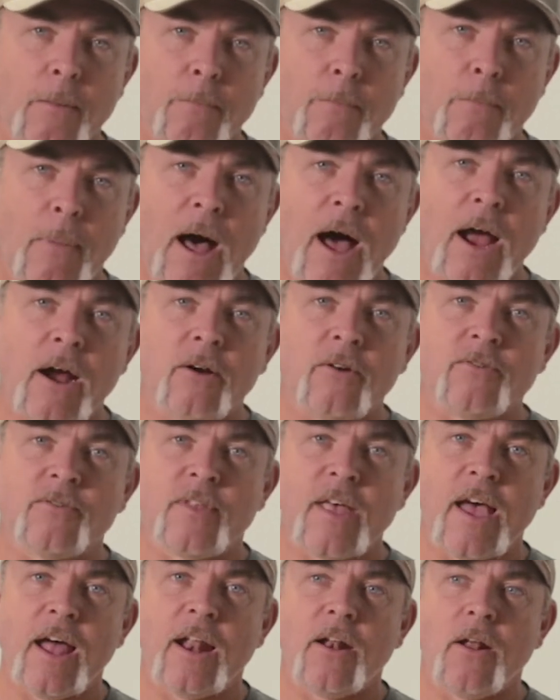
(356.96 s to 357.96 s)
buyers
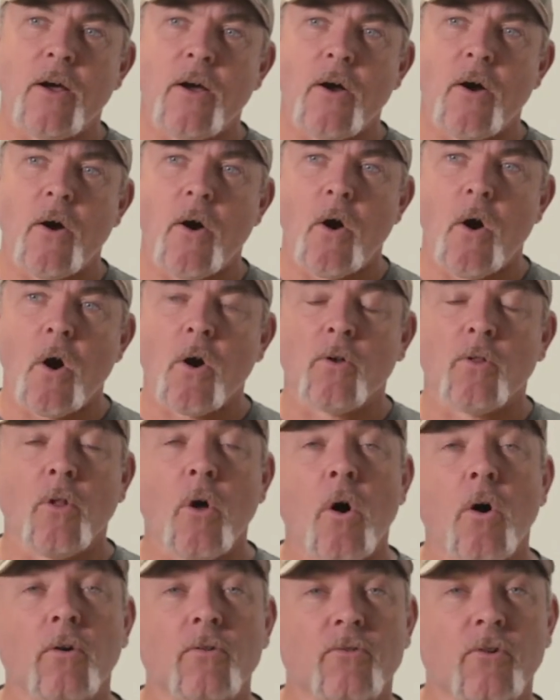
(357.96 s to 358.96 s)
that are
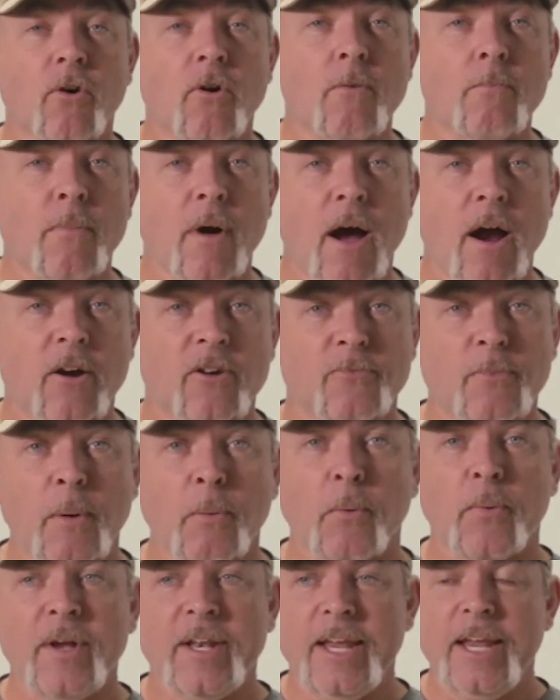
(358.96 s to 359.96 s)
long-term buyers,
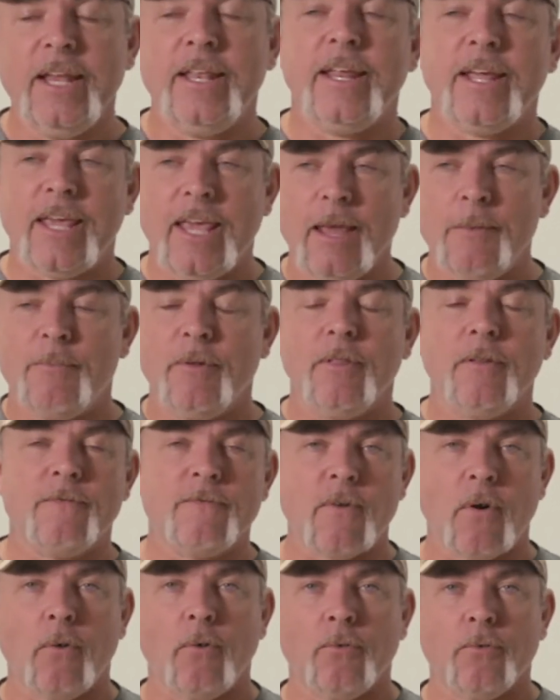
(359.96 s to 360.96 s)
people we need to keep in the
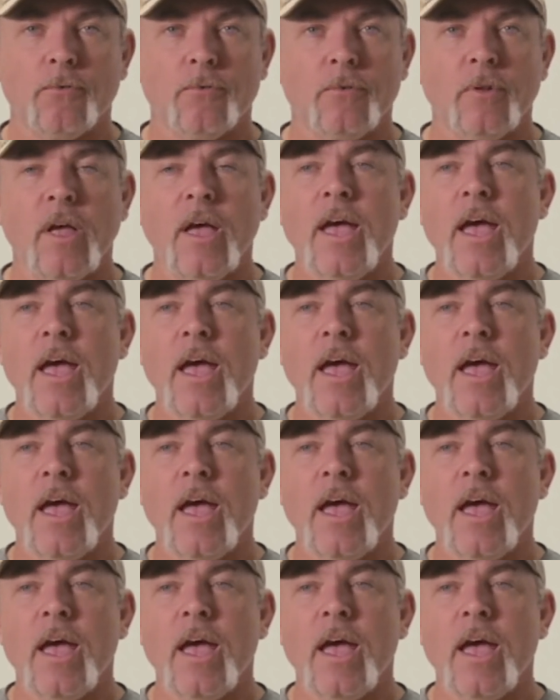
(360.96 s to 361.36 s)
fold.